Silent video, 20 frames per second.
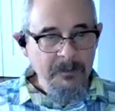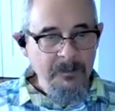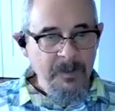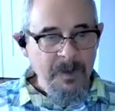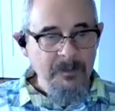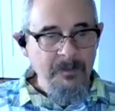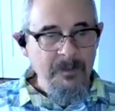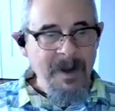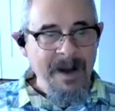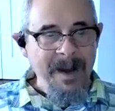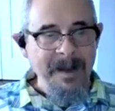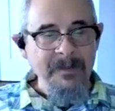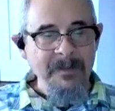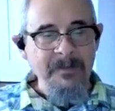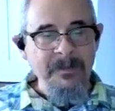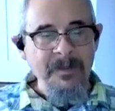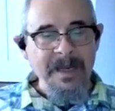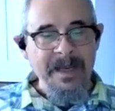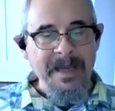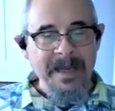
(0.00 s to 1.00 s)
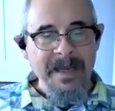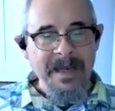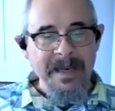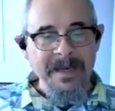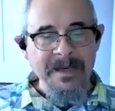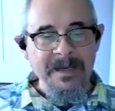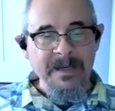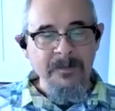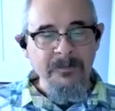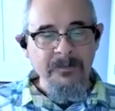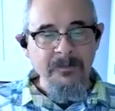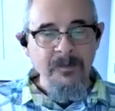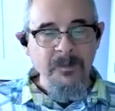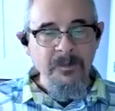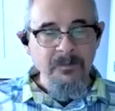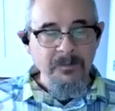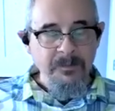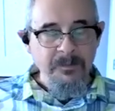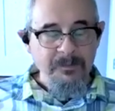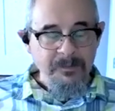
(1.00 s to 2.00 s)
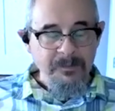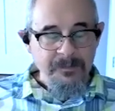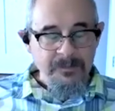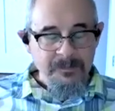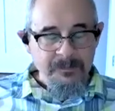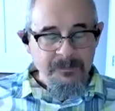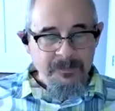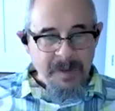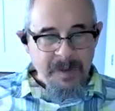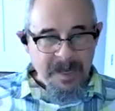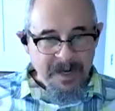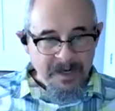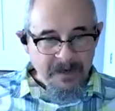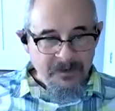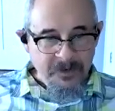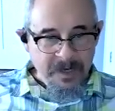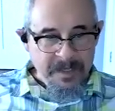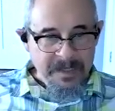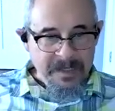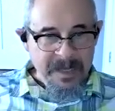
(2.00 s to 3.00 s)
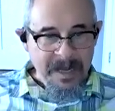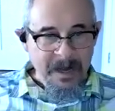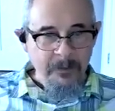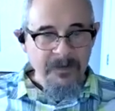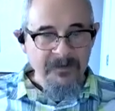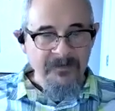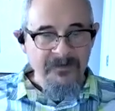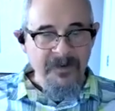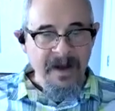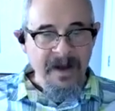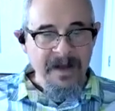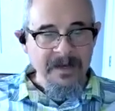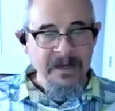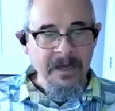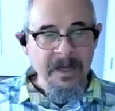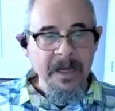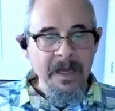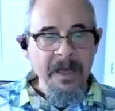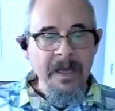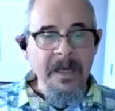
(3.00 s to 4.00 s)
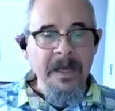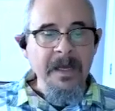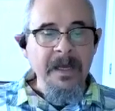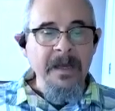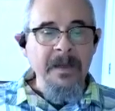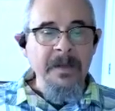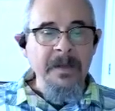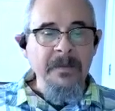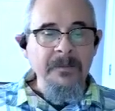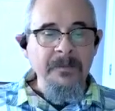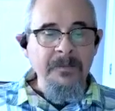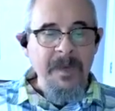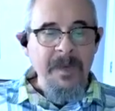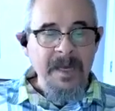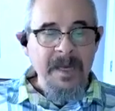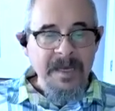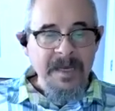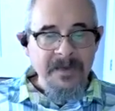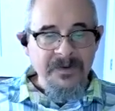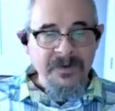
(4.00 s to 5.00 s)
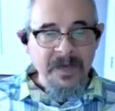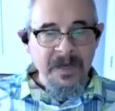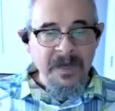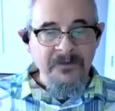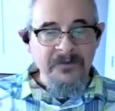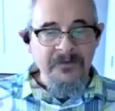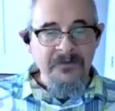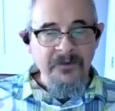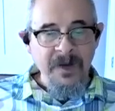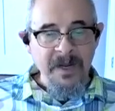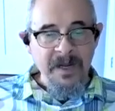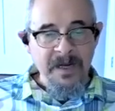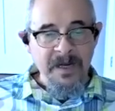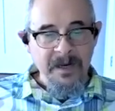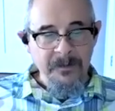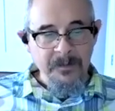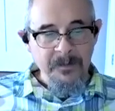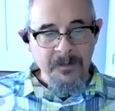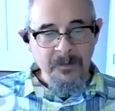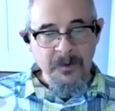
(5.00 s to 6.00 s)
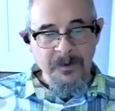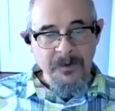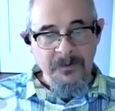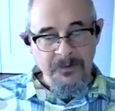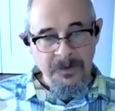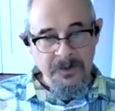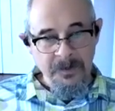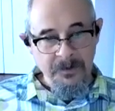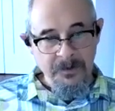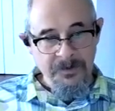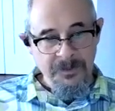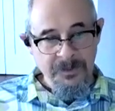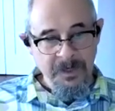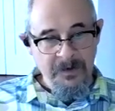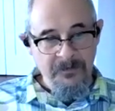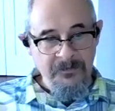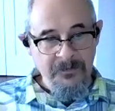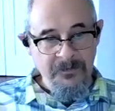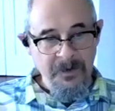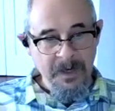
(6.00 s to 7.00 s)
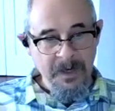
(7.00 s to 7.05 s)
But by beginning to penetrate that, we find peace and freedom with reduced suffering.